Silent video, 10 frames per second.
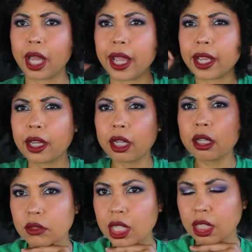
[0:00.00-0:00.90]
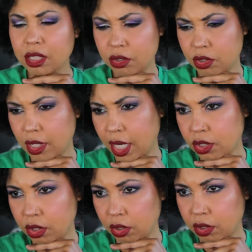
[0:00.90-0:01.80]
Like, I think this
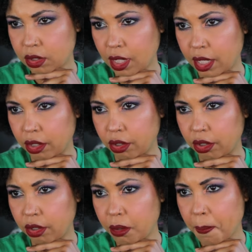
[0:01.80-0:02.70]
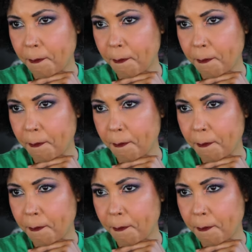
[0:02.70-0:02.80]
actually looks kind of good.